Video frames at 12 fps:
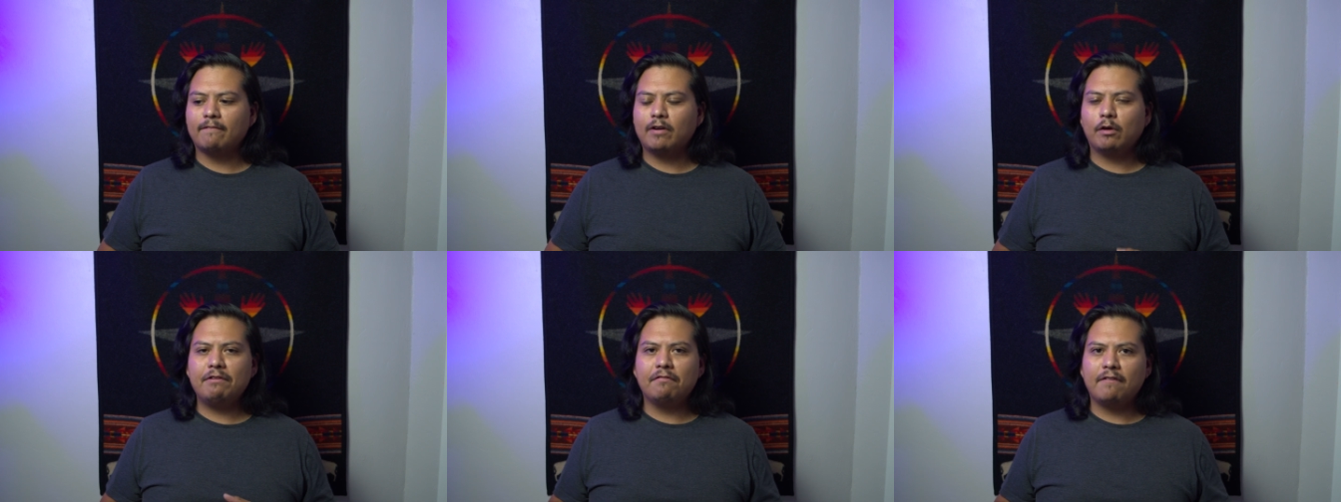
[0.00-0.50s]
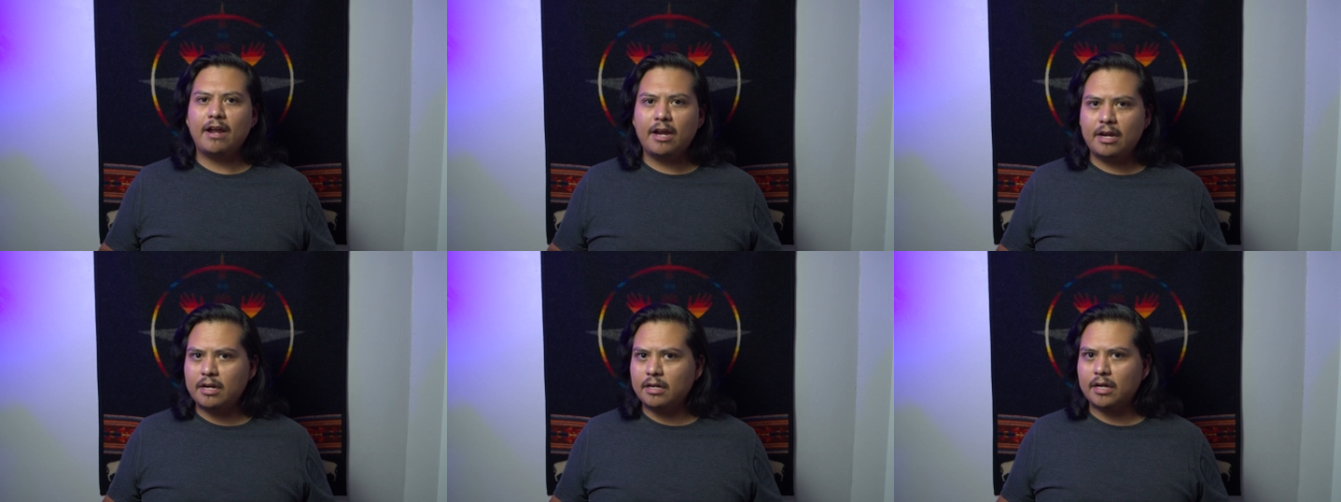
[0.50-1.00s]
very
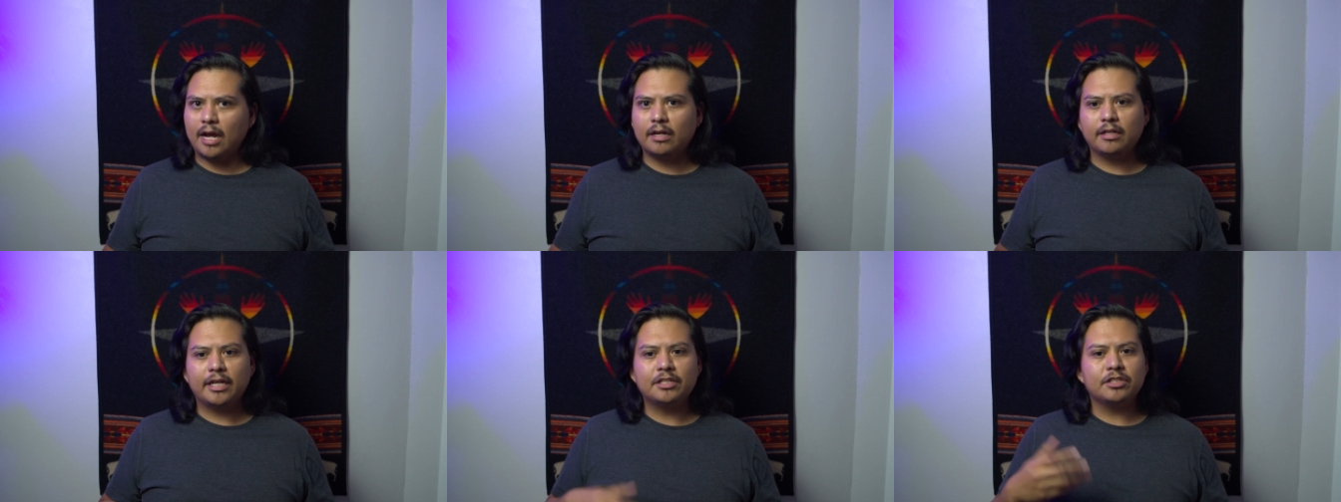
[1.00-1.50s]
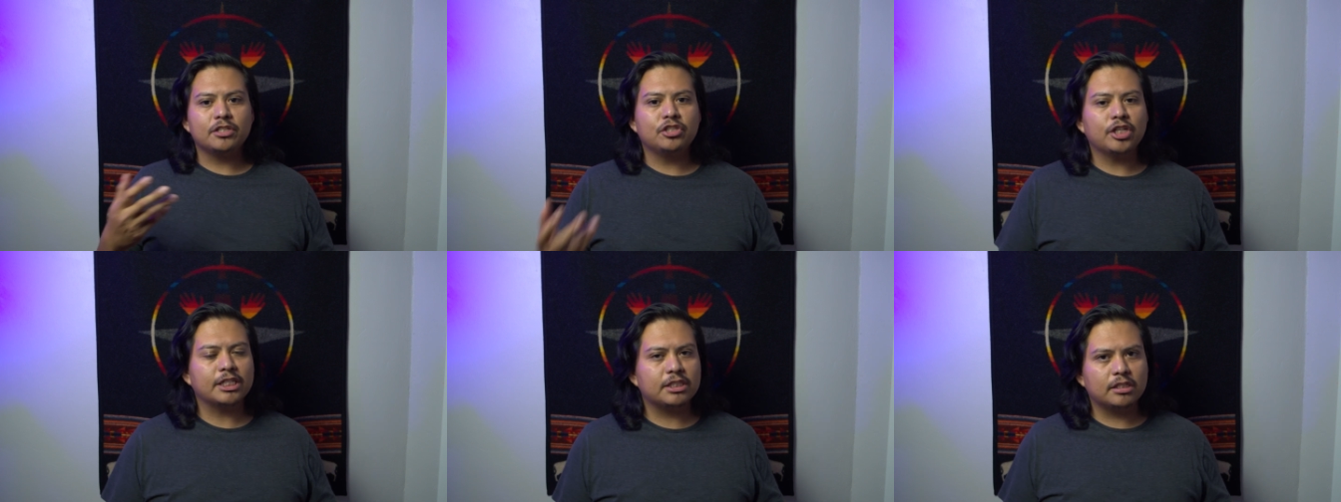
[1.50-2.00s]
vague and they
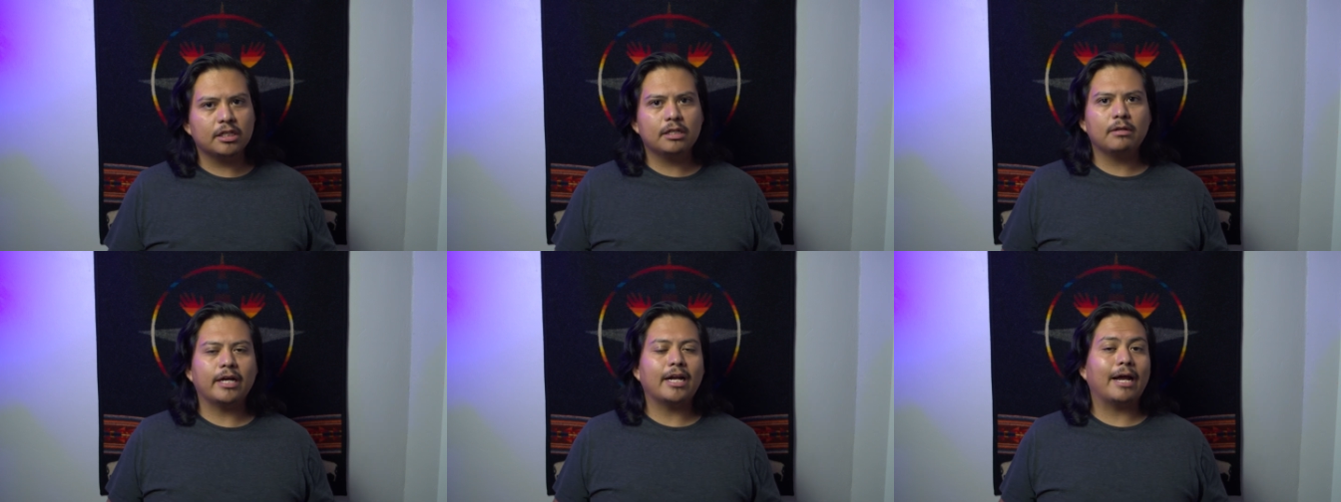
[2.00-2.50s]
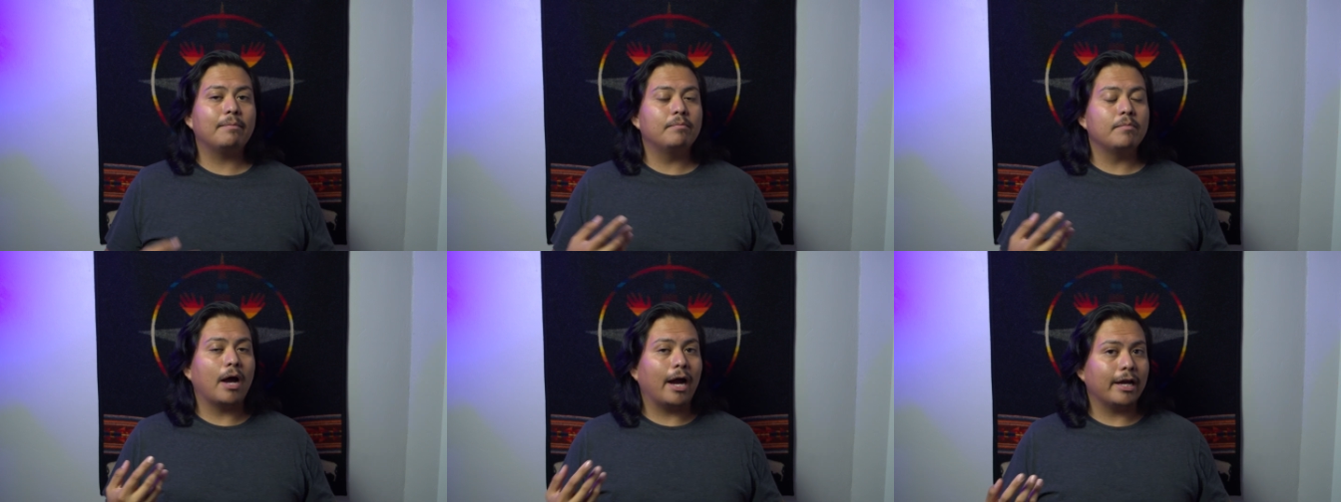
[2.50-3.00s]
suggested, and
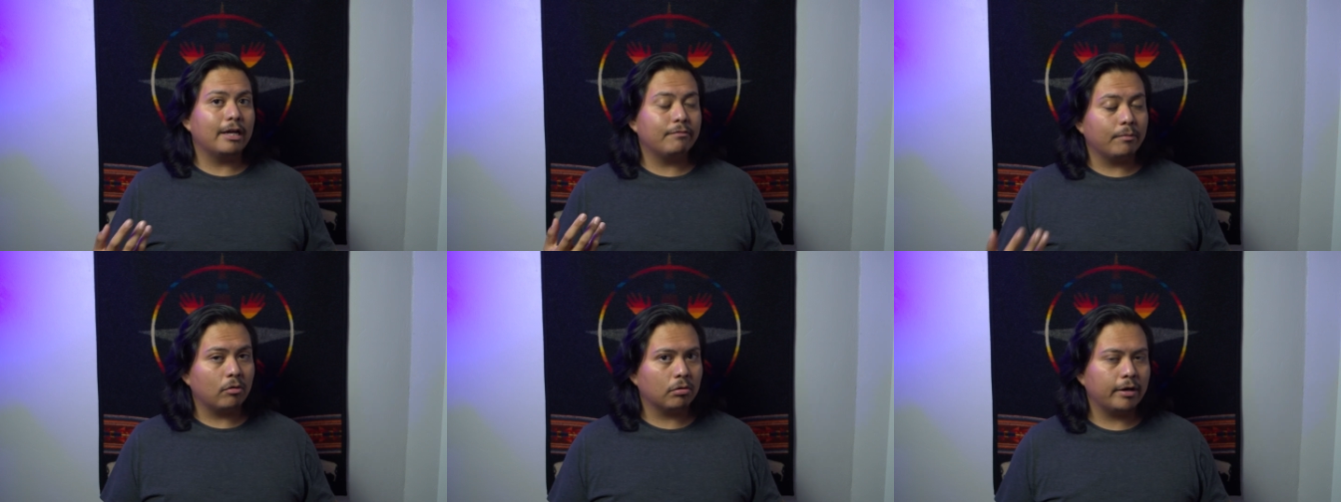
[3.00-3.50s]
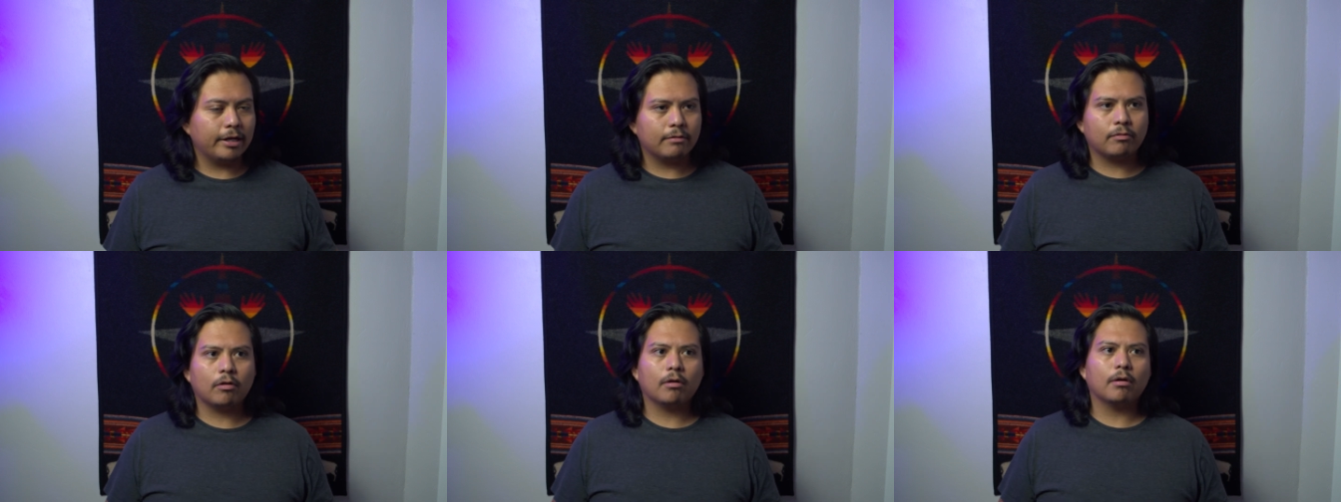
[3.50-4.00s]
I give them credit
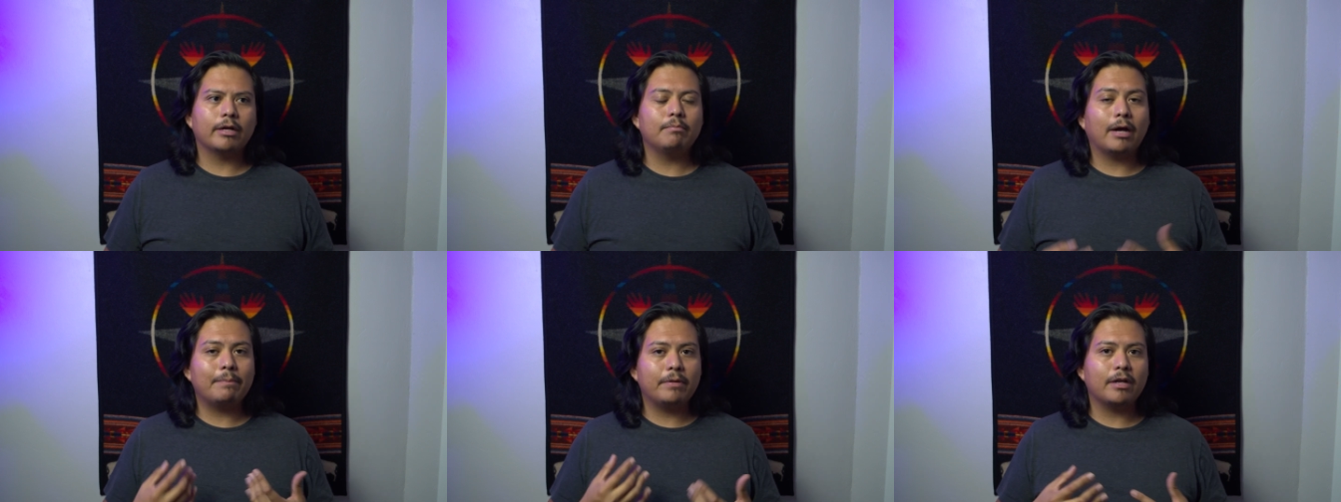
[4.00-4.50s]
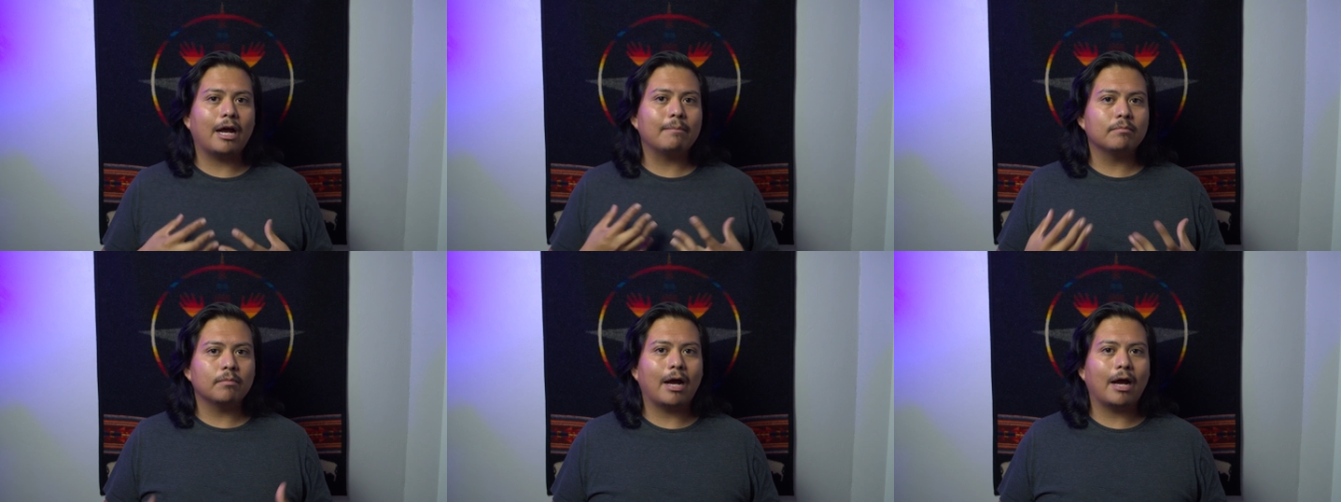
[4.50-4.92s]
for, in my opinion,